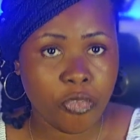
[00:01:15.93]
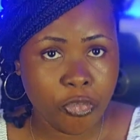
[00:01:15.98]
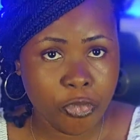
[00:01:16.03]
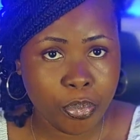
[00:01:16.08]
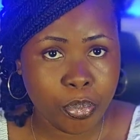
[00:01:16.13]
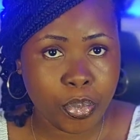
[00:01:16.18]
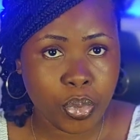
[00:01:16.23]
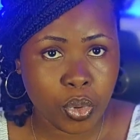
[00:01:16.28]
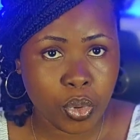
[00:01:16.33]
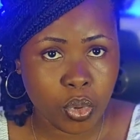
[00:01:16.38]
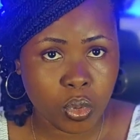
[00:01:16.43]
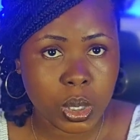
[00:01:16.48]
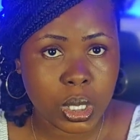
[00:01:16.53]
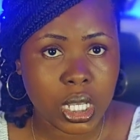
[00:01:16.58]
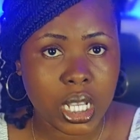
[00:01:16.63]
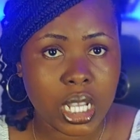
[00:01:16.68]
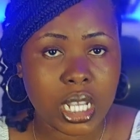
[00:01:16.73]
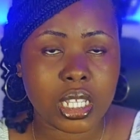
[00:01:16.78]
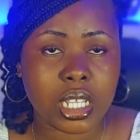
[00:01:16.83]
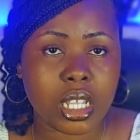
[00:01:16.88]
prompt
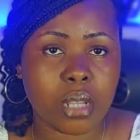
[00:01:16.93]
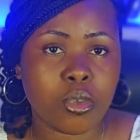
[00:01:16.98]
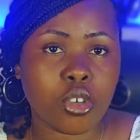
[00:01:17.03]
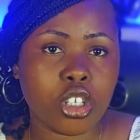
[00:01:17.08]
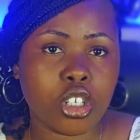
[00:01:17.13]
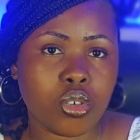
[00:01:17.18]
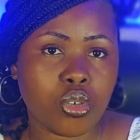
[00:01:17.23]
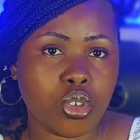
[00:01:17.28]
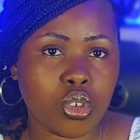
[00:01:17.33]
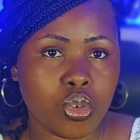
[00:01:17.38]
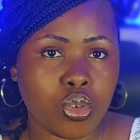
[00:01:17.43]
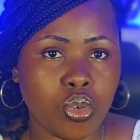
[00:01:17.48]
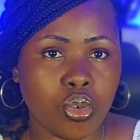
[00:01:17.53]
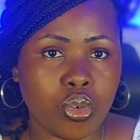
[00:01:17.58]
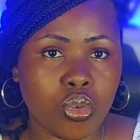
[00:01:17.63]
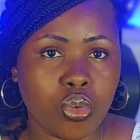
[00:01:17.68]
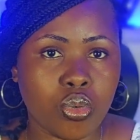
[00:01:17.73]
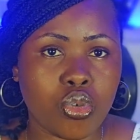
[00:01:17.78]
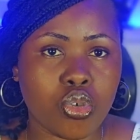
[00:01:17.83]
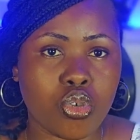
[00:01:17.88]
that I'm going to show you
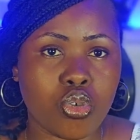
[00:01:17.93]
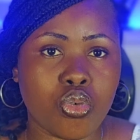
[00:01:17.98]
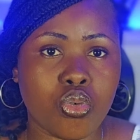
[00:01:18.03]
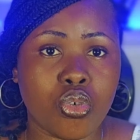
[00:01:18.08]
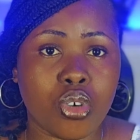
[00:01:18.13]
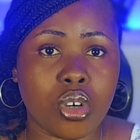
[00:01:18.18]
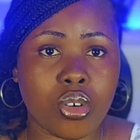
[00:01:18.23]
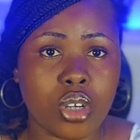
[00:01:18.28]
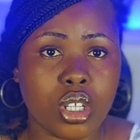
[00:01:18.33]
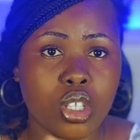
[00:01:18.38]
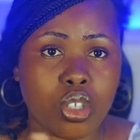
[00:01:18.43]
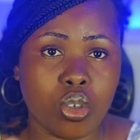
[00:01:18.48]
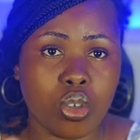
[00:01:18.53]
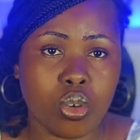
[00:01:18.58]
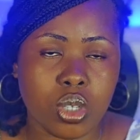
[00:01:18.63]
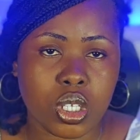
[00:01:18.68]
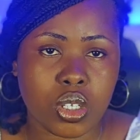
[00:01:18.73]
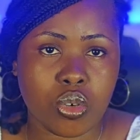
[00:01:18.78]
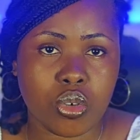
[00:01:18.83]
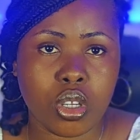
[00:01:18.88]
to create your
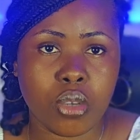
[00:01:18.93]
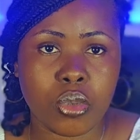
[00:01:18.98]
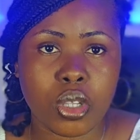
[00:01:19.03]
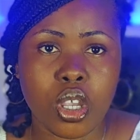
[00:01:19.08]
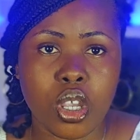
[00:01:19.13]
script.